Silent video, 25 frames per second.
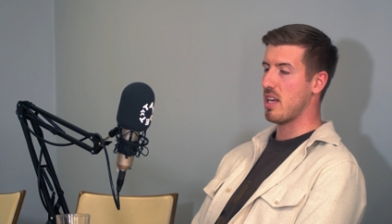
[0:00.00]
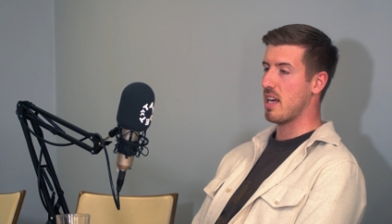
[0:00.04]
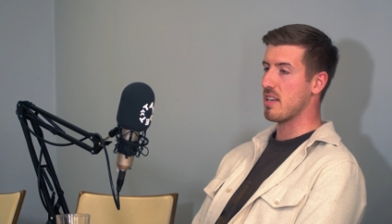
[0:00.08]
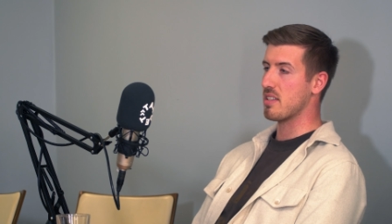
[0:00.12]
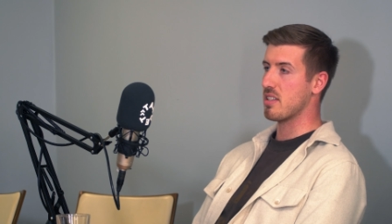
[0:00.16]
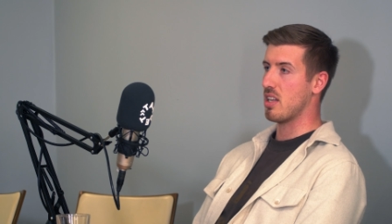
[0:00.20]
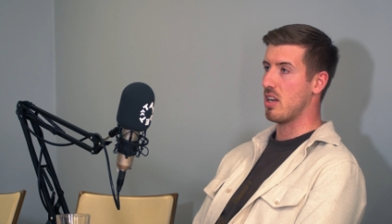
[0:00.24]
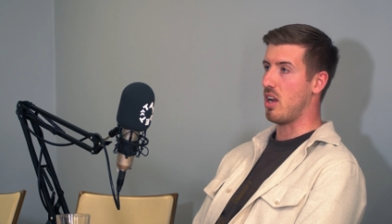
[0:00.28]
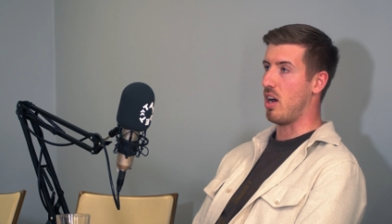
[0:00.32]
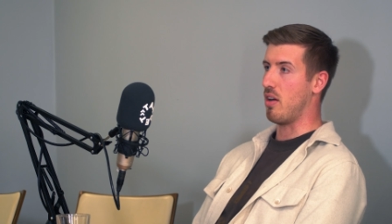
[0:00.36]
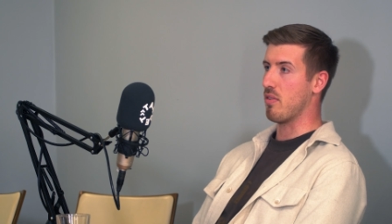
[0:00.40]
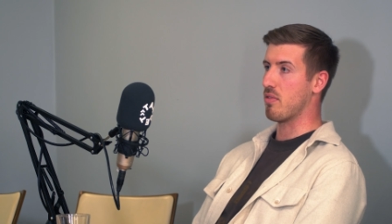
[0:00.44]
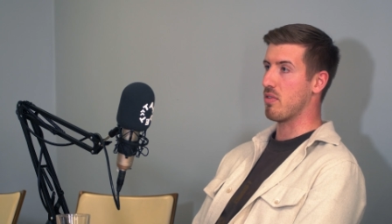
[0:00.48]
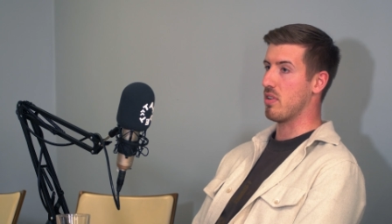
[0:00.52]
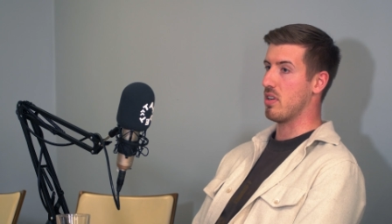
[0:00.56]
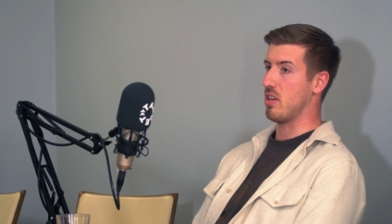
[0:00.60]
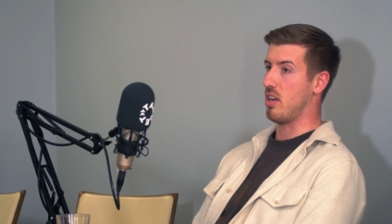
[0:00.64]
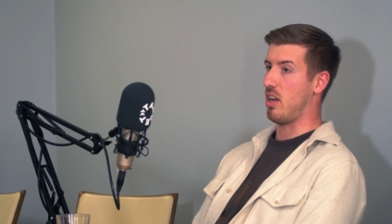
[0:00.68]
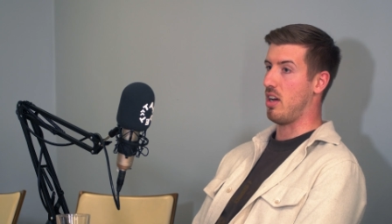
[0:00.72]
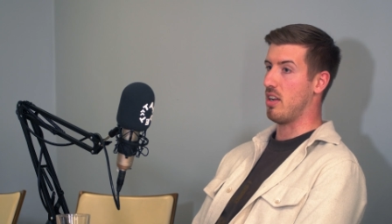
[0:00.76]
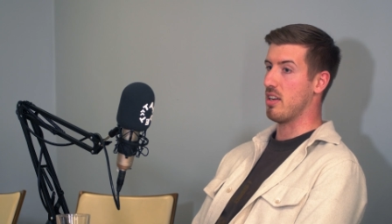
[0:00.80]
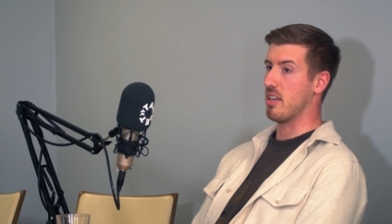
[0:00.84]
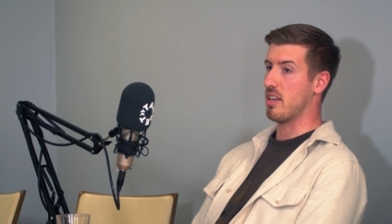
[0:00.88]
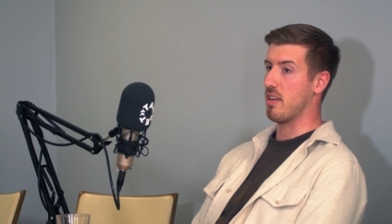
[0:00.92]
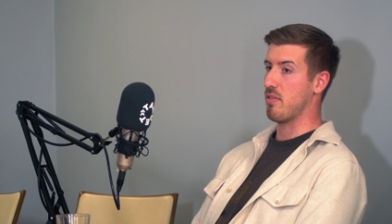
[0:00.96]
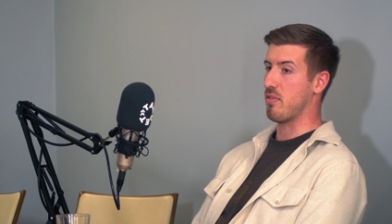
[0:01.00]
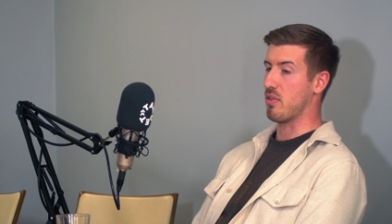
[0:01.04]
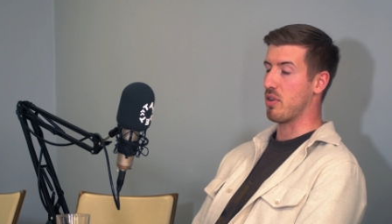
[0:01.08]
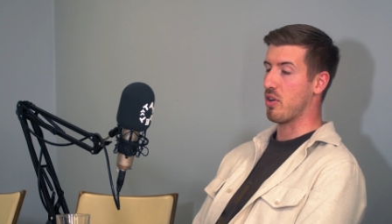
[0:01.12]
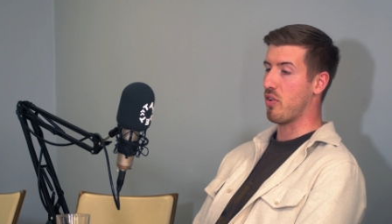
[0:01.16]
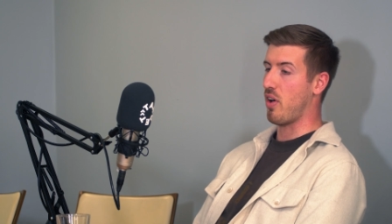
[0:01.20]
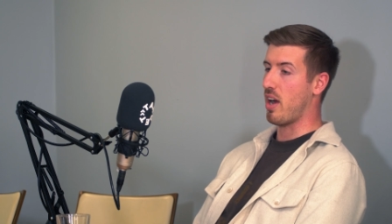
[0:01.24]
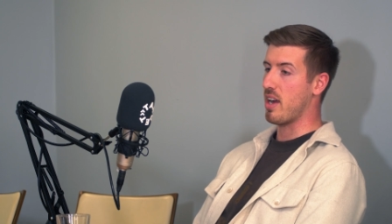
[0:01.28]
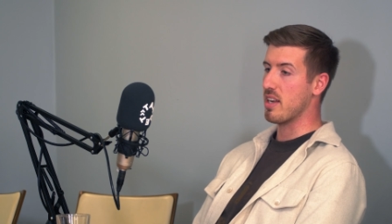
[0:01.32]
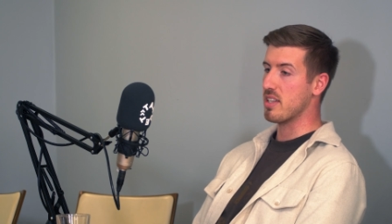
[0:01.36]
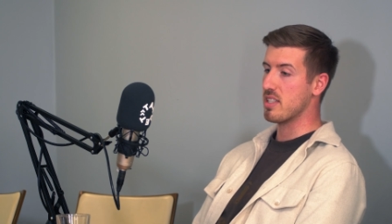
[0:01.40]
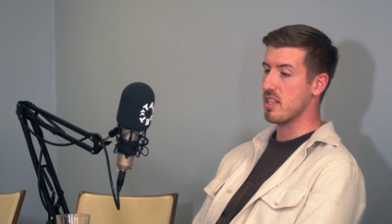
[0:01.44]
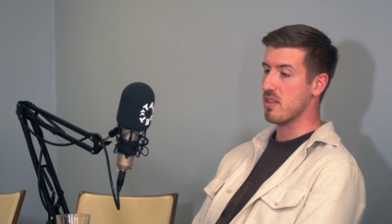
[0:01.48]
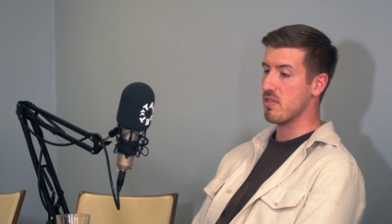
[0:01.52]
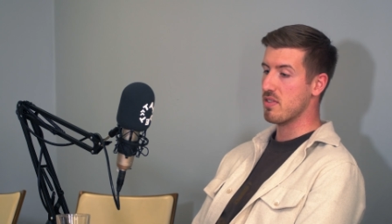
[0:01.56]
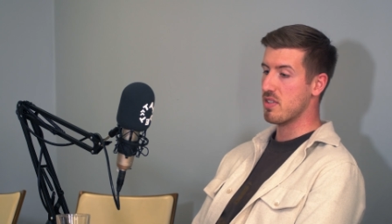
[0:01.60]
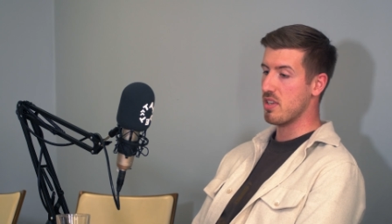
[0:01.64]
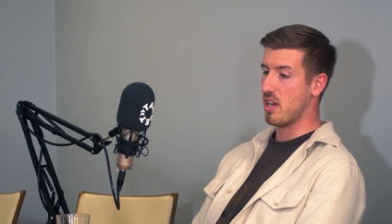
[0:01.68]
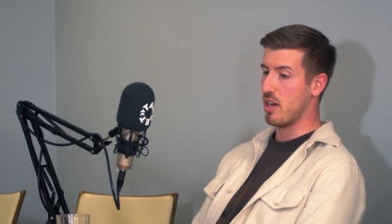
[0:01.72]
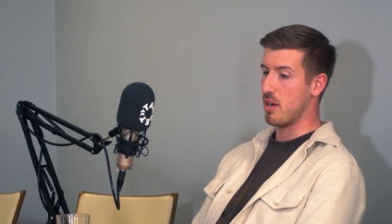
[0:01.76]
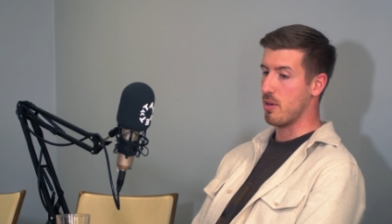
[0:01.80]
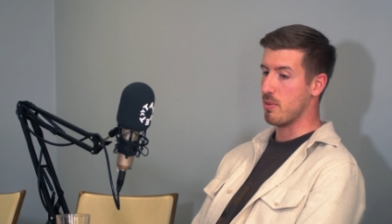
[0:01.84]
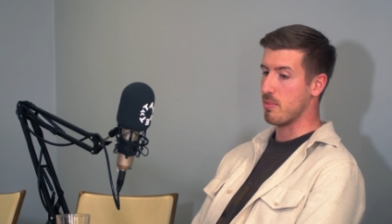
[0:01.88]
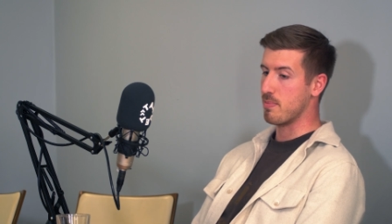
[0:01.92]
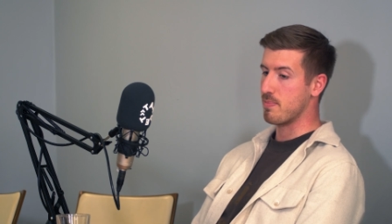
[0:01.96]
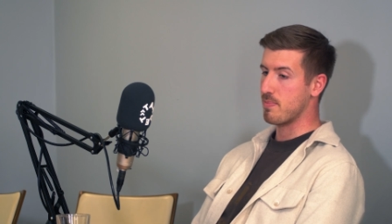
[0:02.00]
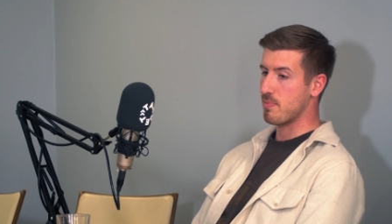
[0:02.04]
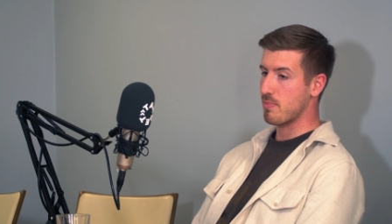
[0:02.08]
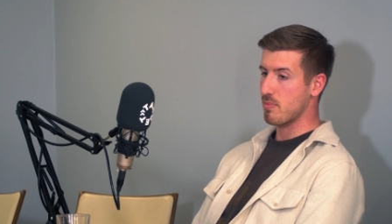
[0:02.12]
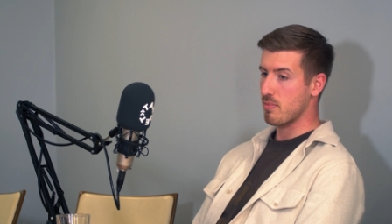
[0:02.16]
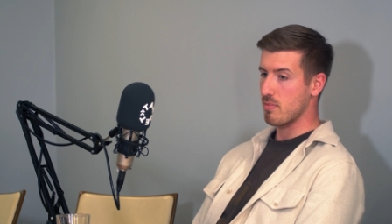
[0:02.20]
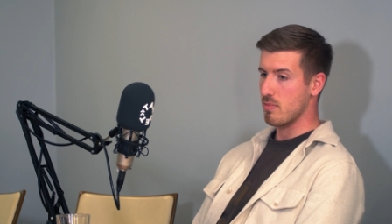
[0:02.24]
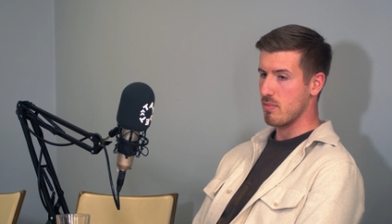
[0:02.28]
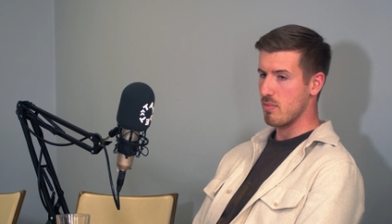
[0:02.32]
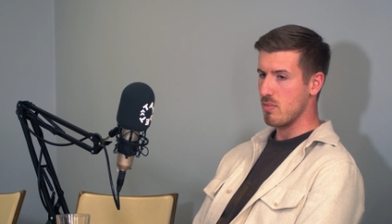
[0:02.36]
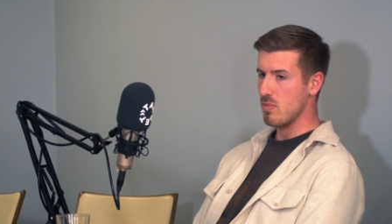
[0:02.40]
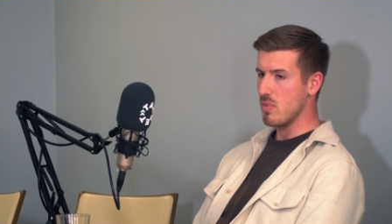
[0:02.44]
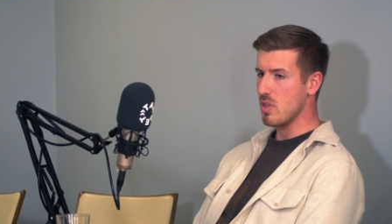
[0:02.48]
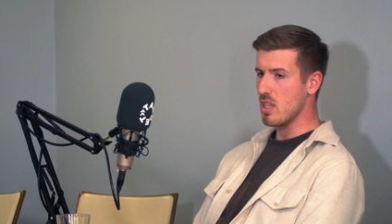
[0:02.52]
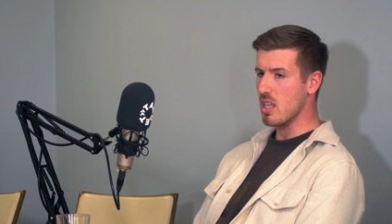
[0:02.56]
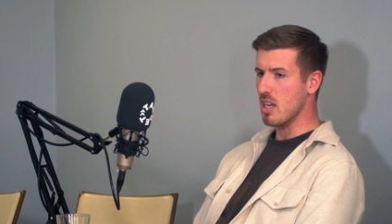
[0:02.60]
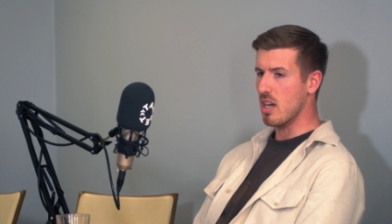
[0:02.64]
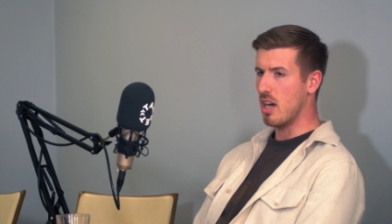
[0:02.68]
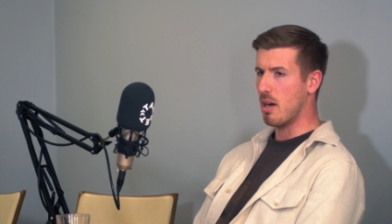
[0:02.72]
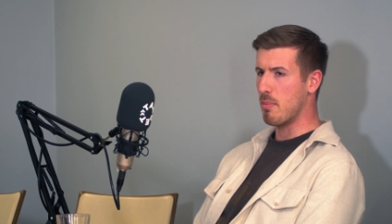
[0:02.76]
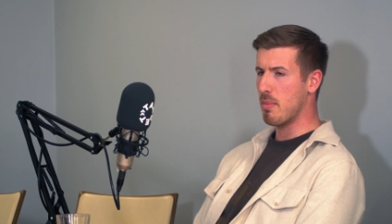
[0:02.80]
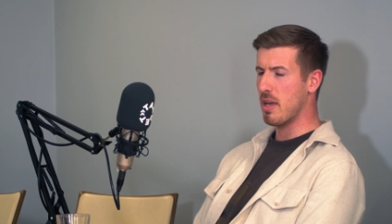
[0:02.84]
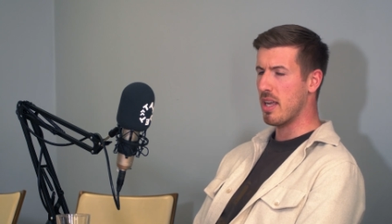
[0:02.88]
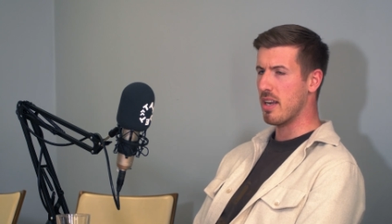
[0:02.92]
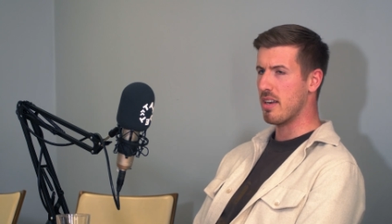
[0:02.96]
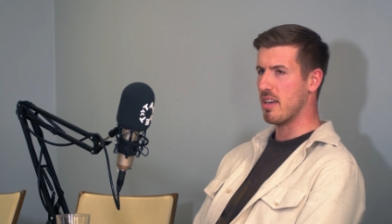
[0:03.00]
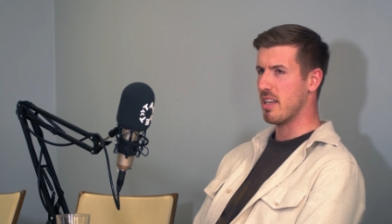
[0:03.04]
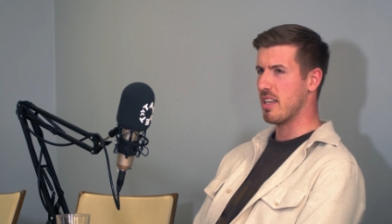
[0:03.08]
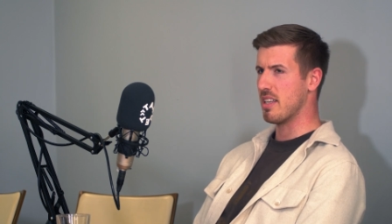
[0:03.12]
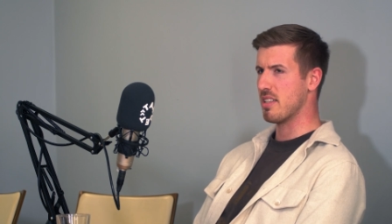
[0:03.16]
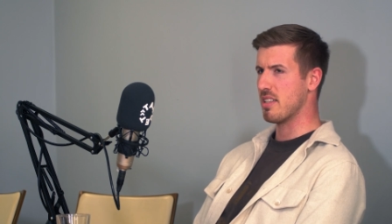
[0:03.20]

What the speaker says: tested a lot of different creatives. So I mean,